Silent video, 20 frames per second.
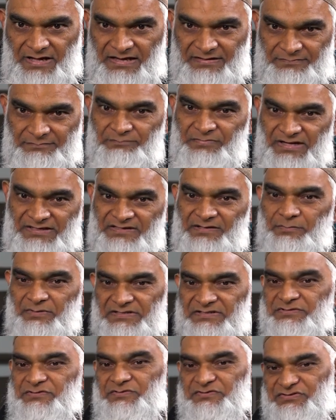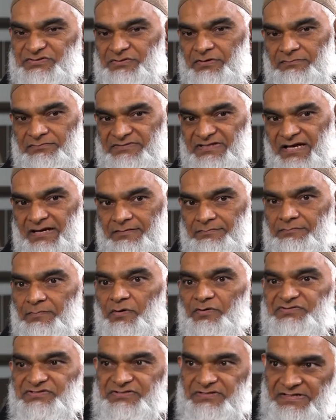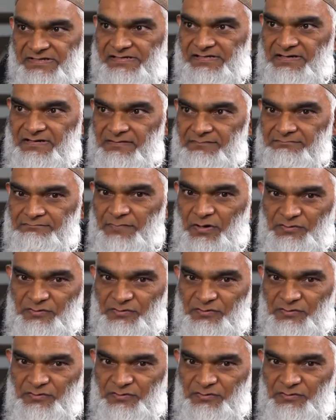and, but they would use terms like mostly. Mm-hmm.